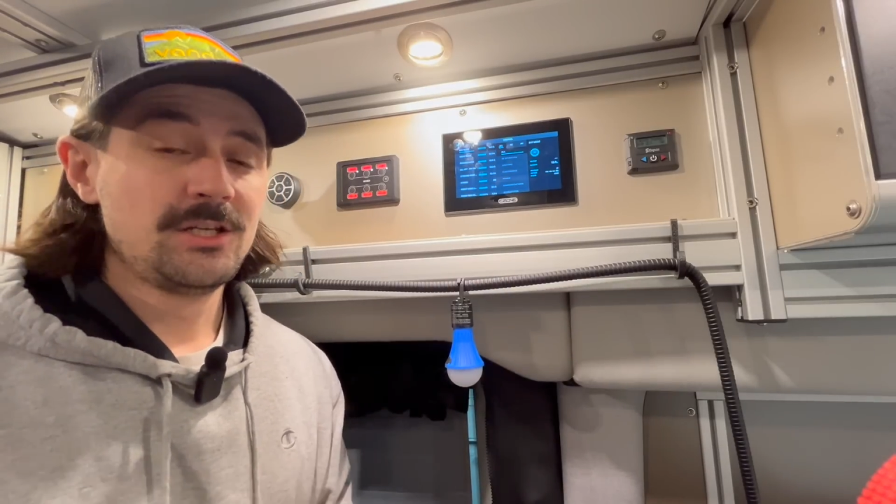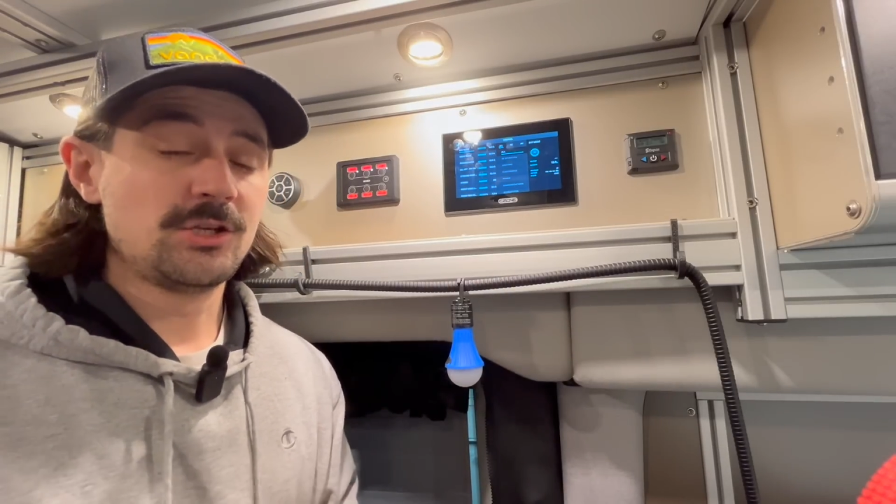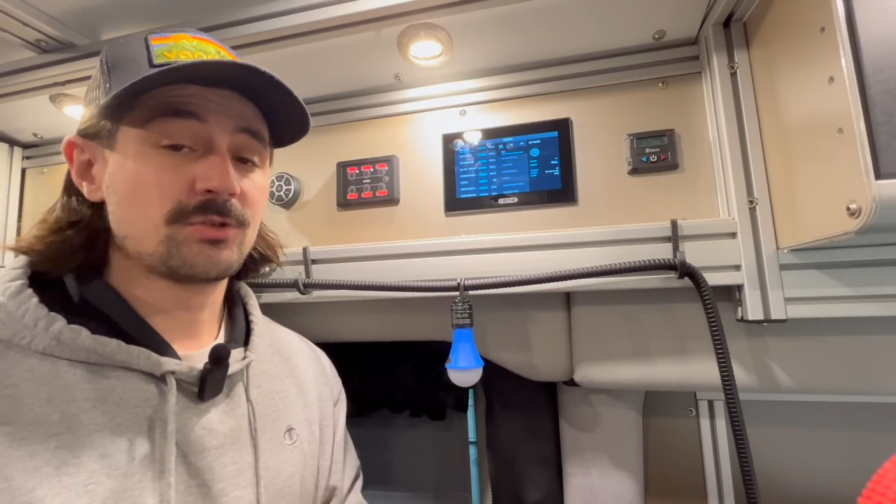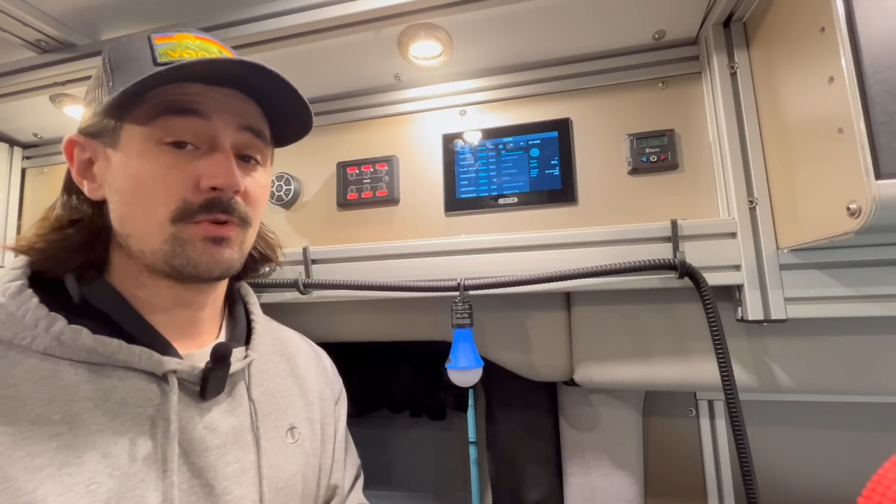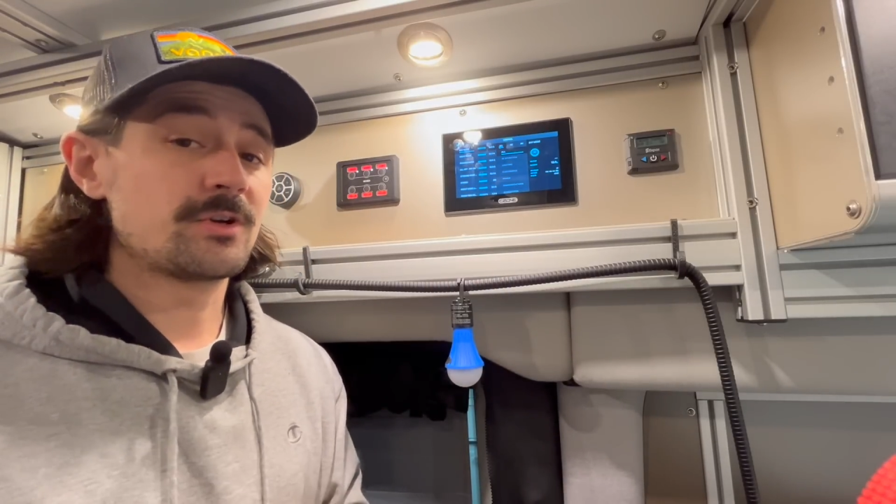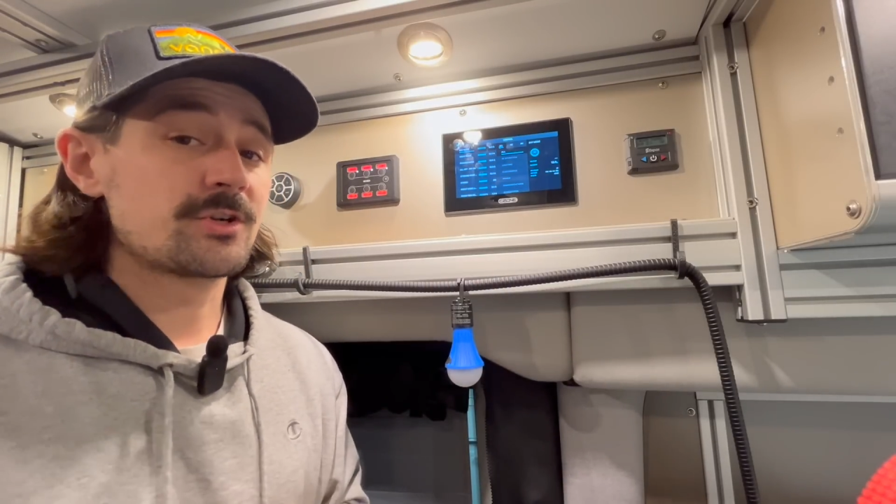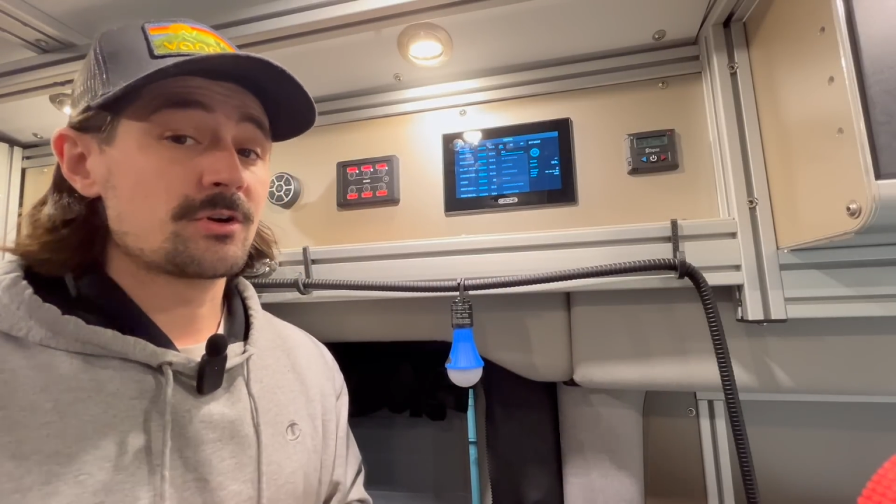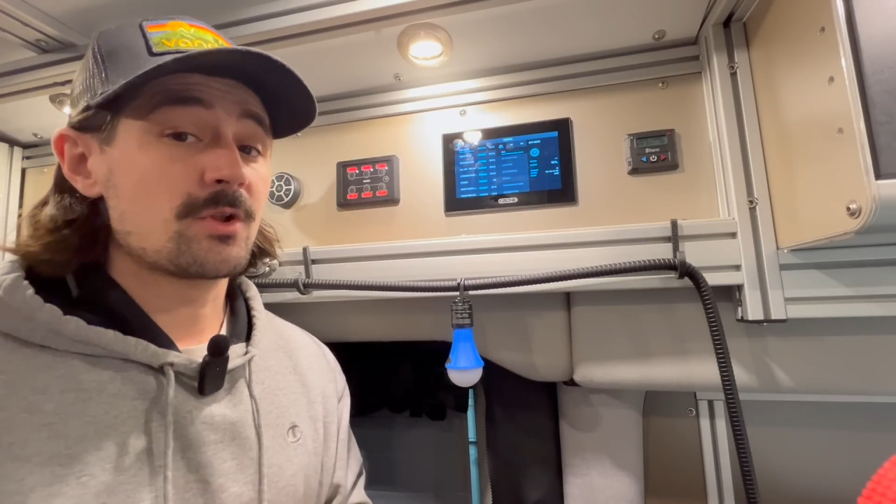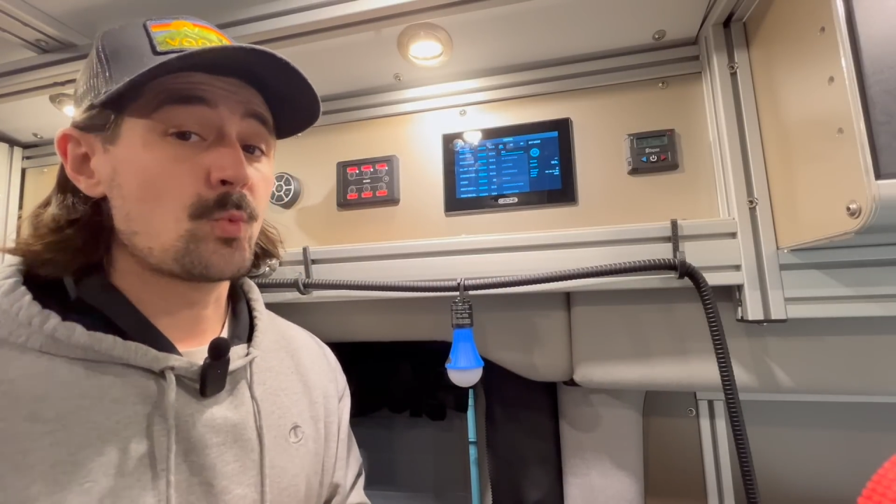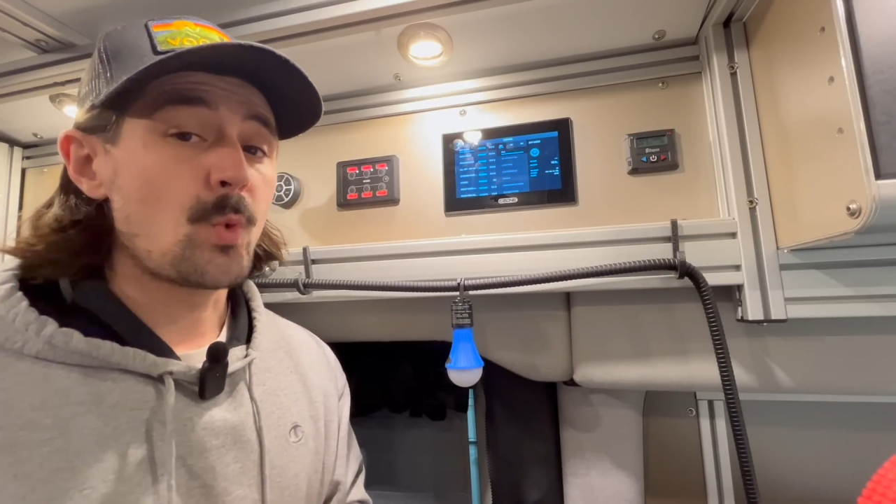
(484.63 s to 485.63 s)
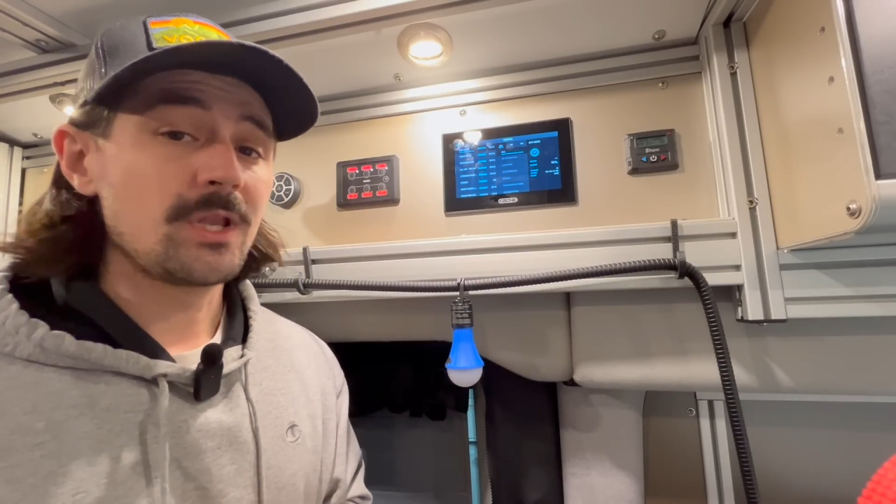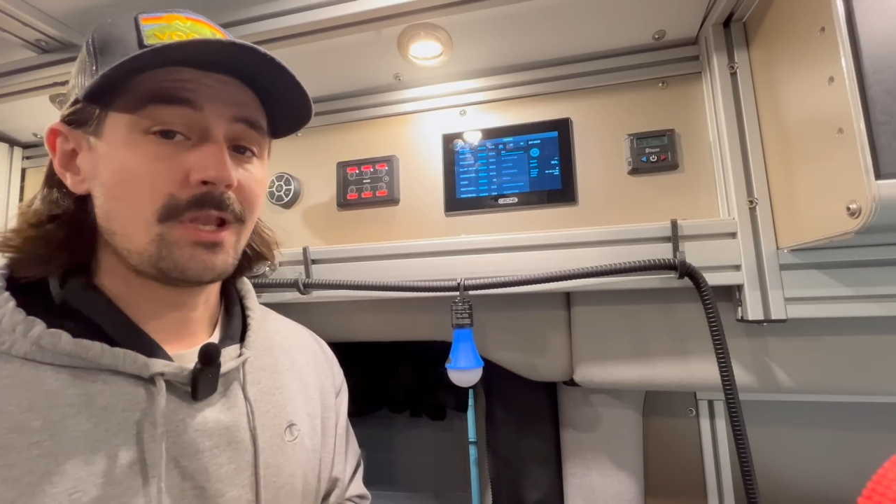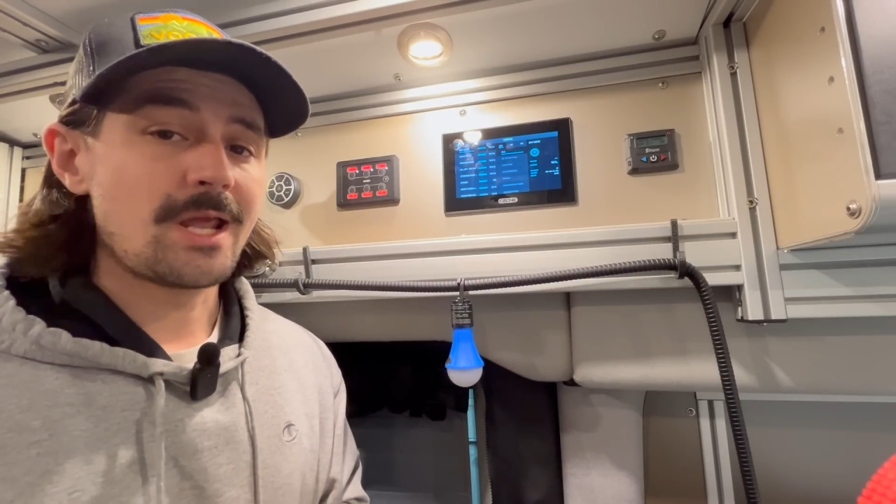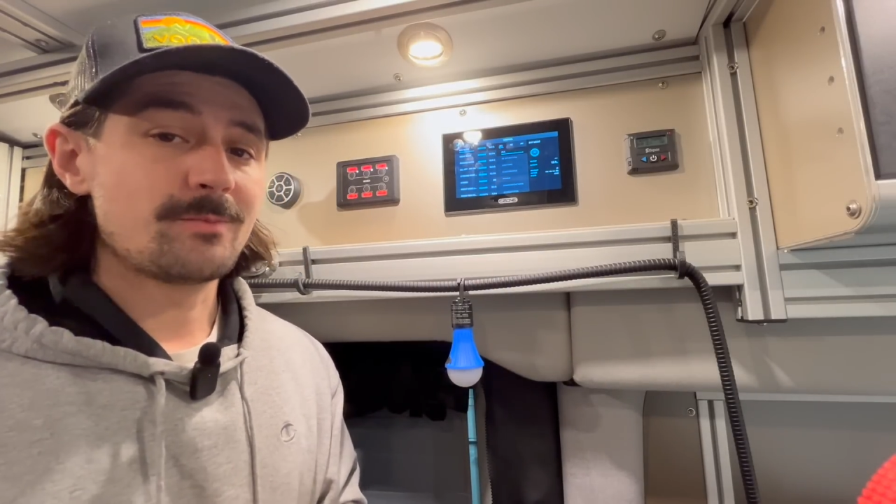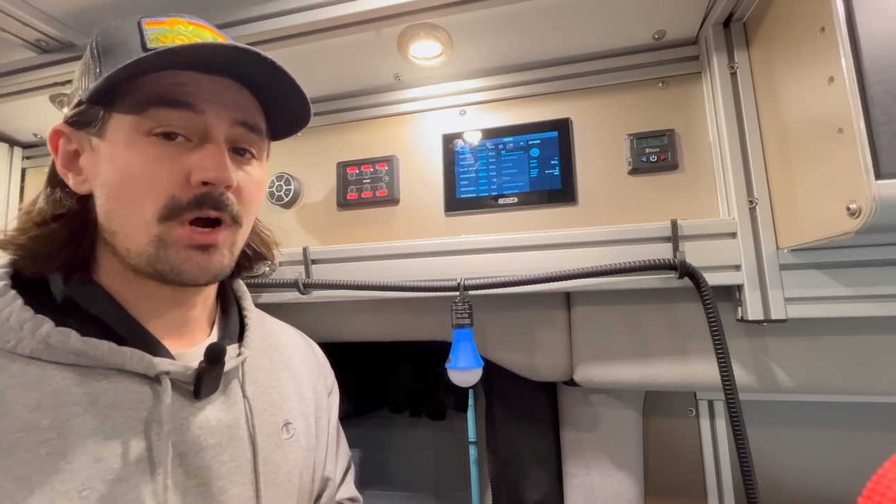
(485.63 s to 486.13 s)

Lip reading: you just want to turn on one light